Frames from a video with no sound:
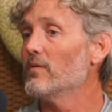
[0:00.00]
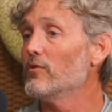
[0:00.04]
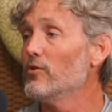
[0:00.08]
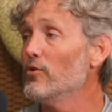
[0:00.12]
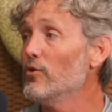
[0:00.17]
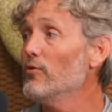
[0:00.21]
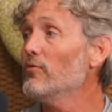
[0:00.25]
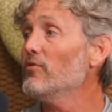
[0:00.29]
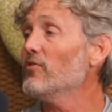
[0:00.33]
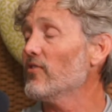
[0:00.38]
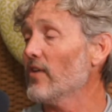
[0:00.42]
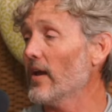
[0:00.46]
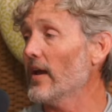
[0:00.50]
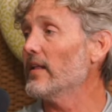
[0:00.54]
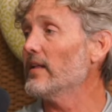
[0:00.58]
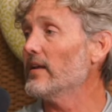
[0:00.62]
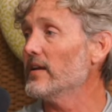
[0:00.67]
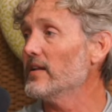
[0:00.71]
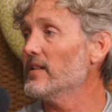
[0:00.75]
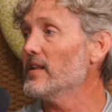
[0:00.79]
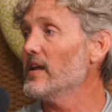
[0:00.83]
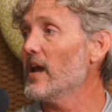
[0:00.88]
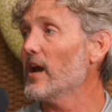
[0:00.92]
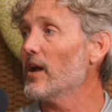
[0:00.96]
youth
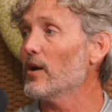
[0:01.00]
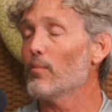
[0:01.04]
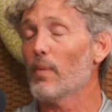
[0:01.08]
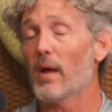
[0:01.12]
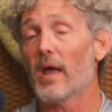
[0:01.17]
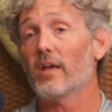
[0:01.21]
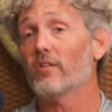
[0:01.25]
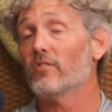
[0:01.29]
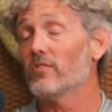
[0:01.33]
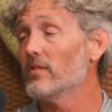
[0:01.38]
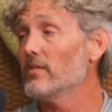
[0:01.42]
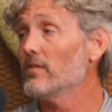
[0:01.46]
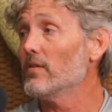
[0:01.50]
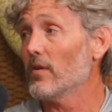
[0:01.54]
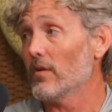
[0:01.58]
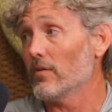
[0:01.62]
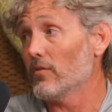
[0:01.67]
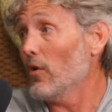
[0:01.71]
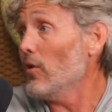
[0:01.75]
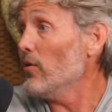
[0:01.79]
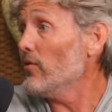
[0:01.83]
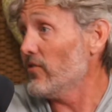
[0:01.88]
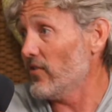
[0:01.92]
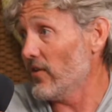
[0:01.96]
sailing in the Outer Banks and
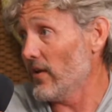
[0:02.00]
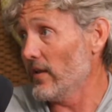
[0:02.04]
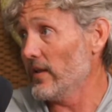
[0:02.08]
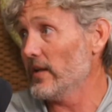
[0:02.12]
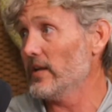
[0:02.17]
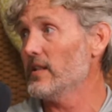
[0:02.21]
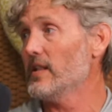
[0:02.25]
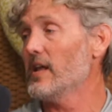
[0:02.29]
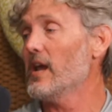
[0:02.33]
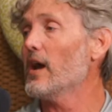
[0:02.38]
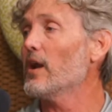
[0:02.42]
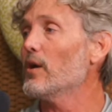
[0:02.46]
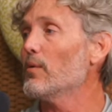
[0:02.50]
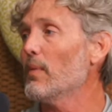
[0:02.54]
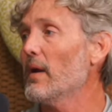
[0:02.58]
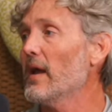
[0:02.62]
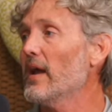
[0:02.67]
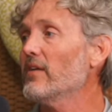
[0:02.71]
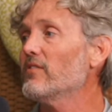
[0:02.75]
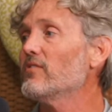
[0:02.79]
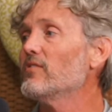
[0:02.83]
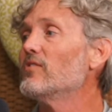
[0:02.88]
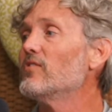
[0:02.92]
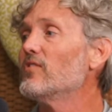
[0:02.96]
adult sailing in the Outer
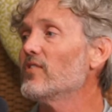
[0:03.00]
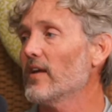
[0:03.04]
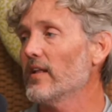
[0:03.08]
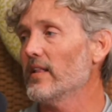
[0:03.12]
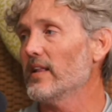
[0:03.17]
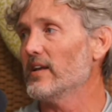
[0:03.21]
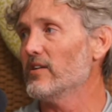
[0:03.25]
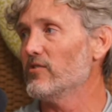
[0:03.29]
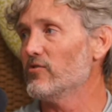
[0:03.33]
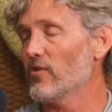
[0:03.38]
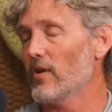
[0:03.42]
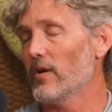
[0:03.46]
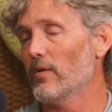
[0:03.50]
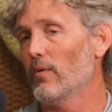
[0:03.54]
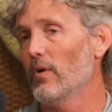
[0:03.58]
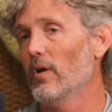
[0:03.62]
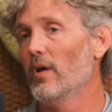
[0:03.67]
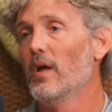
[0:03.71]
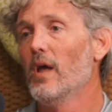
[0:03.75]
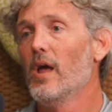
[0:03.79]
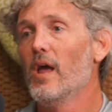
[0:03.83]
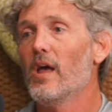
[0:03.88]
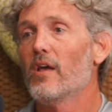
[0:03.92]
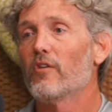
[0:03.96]
Banks and sailing in
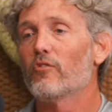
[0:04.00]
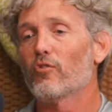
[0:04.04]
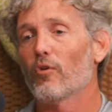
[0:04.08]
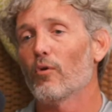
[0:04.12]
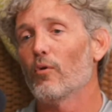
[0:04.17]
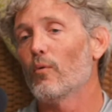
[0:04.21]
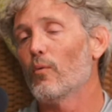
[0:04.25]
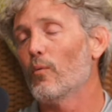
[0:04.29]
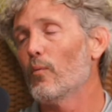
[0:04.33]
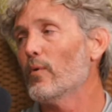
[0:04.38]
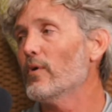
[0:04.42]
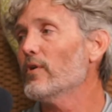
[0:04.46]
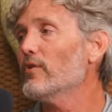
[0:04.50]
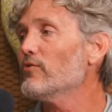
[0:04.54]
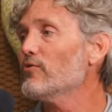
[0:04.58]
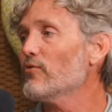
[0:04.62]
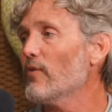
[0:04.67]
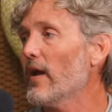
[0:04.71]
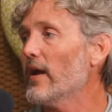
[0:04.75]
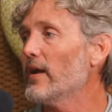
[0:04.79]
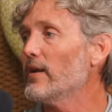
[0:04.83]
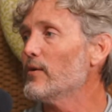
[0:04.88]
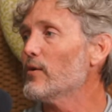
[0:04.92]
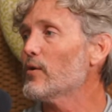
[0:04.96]
general. So we're
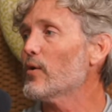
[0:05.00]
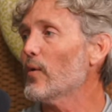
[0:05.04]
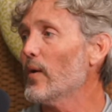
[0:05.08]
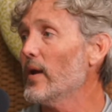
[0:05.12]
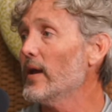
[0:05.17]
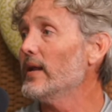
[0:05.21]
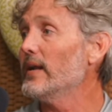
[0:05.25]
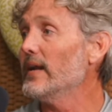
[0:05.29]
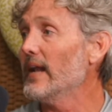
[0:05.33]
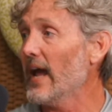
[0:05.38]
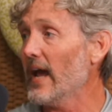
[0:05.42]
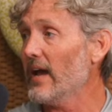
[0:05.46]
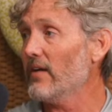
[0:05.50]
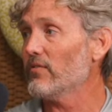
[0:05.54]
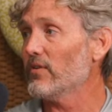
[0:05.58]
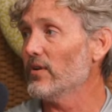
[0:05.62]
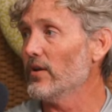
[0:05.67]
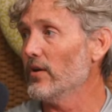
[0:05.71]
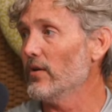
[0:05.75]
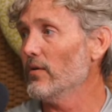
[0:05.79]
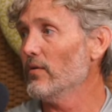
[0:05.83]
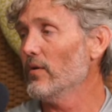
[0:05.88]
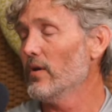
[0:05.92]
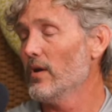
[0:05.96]
trying to create an
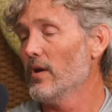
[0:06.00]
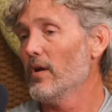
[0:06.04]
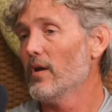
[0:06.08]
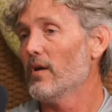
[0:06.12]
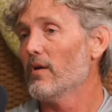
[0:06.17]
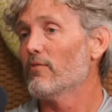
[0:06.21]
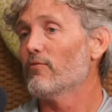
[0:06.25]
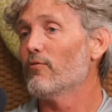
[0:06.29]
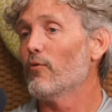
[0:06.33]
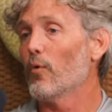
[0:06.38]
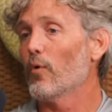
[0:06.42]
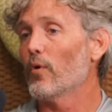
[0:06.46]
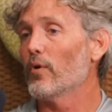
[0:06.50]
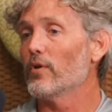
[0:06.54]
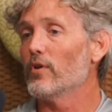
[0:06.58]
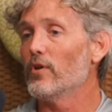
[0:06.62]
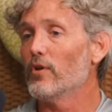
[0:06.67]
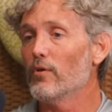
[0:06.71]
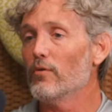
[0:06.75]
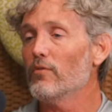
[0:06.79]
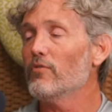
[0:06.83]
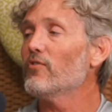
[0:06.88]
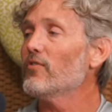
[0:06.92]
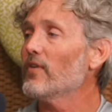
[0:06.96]
avenue for
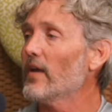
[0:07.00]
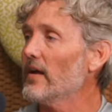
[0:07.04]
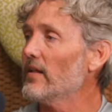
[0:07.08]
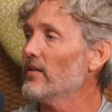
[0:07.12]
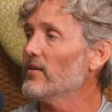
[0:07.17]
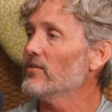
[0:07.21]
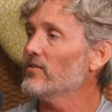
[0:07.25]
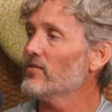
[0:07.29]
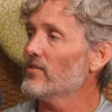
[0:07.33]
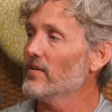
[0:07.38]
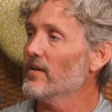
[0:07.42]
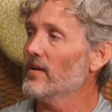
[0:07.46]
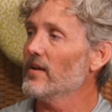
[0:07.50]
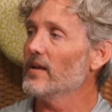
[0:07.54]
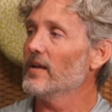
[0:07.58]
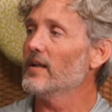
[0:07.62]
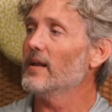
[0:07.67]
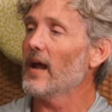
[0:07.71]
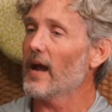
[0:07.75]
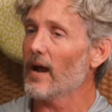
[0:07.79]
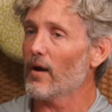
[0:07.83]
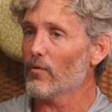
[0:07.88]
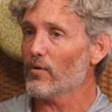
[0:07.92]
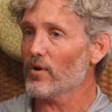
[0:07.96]
youth sailors
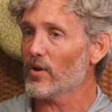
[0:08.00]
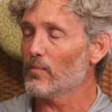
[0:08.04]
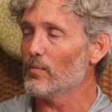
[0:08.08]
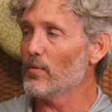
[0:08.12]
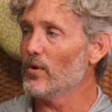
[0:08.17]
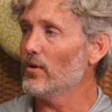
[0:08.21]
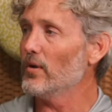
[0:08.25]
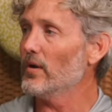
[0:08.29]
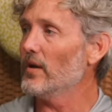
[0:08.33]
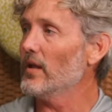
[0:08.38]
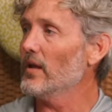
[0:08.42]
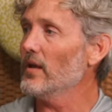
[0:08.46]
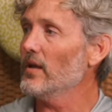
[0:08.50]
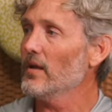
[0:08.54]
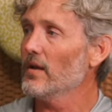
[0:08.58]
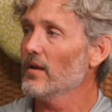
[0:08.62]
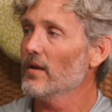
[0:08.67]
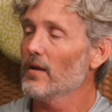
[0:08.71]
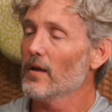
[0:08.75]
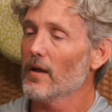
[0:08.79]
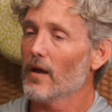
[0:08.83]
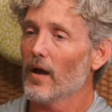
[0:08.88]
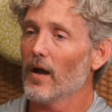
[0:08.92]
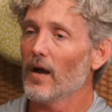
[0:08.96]
in our community,
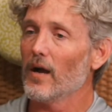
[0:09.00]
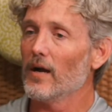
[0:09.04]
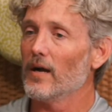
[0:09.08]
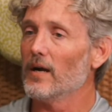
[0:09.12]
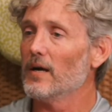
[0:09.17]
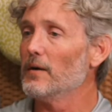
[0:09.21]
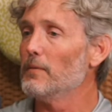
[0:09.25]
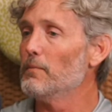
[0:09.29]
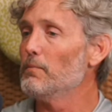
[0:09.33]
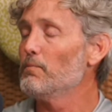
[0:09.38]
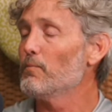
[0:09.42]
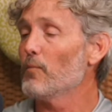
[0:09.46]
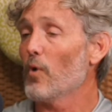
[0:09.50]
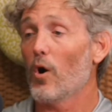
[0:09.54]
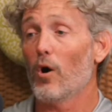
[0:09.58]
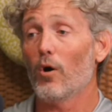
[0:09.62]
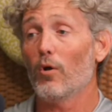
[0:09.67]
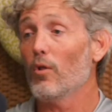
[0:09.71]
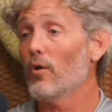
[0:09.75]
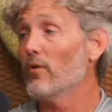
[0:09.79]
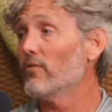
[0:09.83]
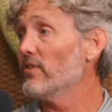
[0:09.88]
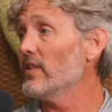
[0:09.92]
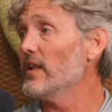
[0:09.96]

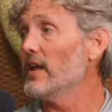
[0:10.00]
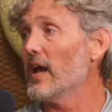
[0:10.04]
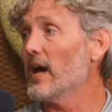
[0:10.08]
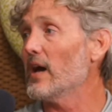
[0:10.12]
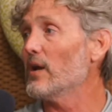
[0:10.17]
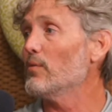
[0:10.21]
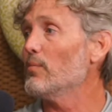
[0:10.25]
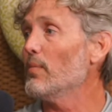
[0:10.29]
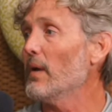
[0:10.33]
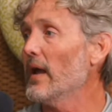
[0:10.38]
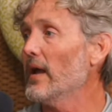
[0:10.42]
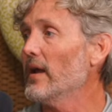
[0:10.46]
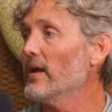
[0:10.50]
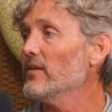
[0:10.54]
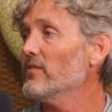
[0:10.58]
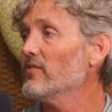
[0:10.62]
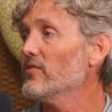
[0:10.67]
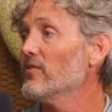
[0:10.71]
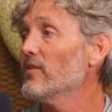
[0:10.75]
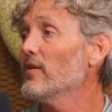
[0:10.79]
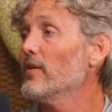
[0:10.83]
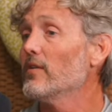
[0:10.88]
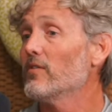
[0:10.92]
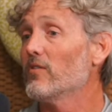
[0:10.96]
all over the Outer
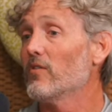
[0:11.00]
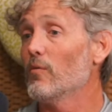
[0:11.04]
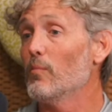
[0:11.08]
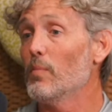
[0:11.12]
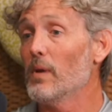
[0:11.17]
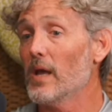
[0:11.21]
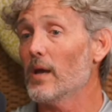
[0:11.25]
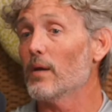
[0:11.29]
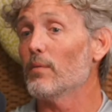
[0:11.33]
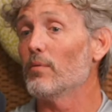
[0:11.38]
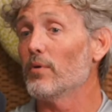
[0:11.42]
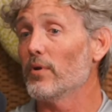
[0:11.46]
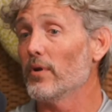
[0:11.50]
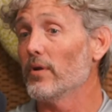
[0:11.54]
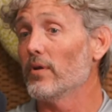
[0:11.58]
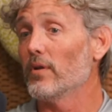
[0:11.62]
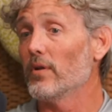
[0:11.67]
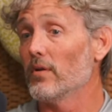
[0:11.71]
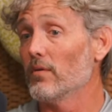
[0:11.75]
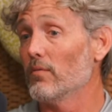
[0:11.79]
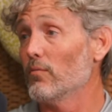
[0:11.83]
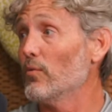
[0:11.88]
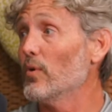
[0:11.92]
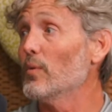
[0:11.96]
Banks, to be able
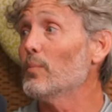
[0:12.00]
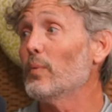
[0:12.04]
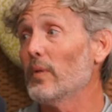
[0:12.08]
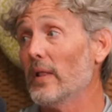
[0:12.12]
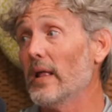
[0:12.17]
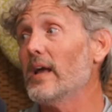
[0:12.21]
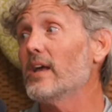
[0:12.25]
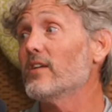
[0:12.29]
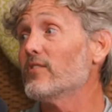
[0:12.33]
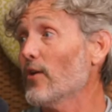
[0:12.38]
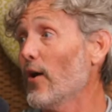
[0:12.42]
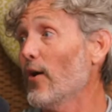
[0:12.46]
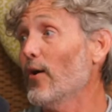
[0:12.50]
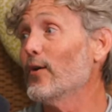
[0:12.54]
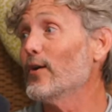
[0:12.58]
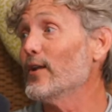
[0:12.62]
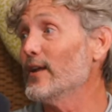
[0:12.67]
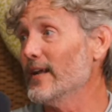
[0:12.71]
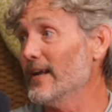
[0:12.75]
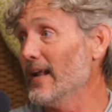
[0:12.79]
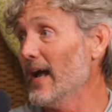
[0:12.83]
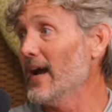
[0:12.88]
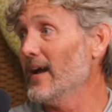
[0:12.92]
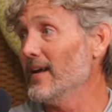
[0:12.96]
to replace
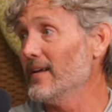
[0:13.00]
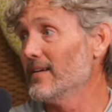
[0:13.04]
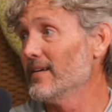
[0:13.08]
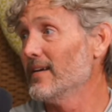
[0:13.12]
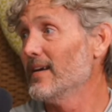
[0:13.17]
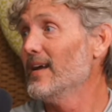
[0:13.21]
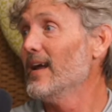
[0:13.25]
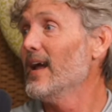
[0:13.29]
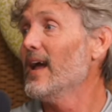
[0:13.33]
Hardy and I,